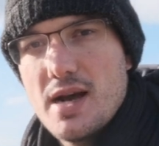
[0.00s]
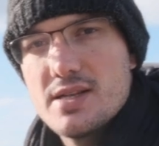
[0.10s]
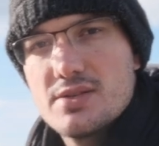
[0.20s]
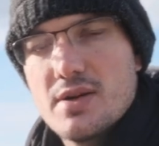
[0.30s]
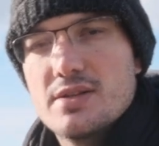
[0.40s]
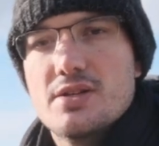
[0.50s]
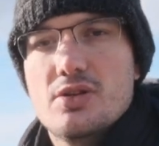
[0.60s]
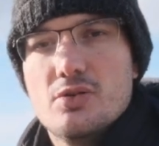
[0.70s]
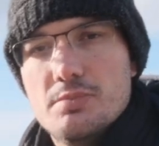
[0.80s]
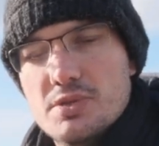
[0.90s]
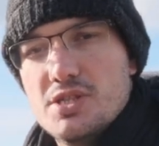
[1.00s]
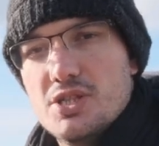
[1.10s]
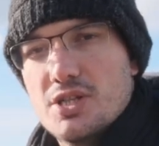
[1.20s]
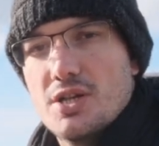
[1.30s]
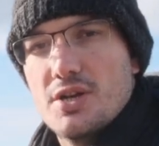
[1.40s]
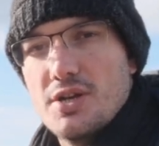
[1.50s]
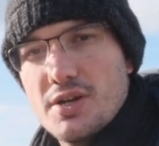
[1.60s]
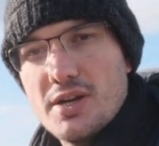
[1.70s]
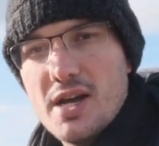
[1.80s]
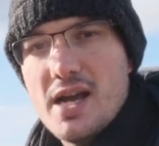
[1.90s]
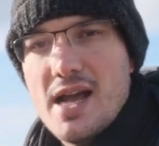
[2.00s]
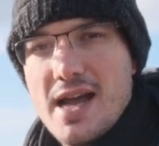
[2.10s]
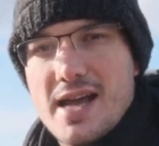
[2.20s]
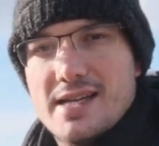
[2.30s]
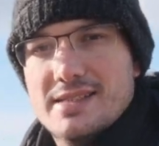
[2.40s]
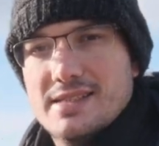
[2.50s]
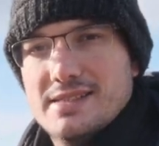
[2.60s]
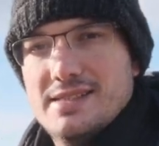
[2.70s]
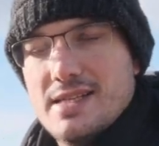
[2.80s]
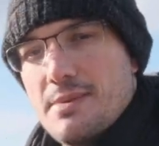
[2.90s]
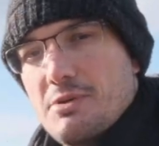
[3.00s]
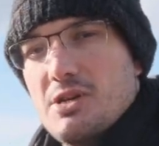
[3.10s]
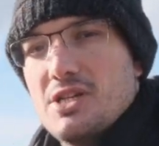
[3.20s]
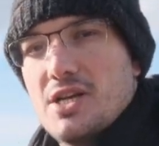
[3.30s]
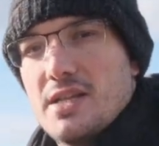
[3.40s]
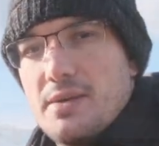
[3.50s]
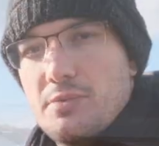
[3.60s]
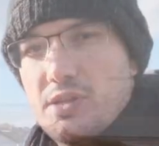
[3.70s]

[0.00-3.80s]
I saw another composition earlier, and then I'm gonna share them with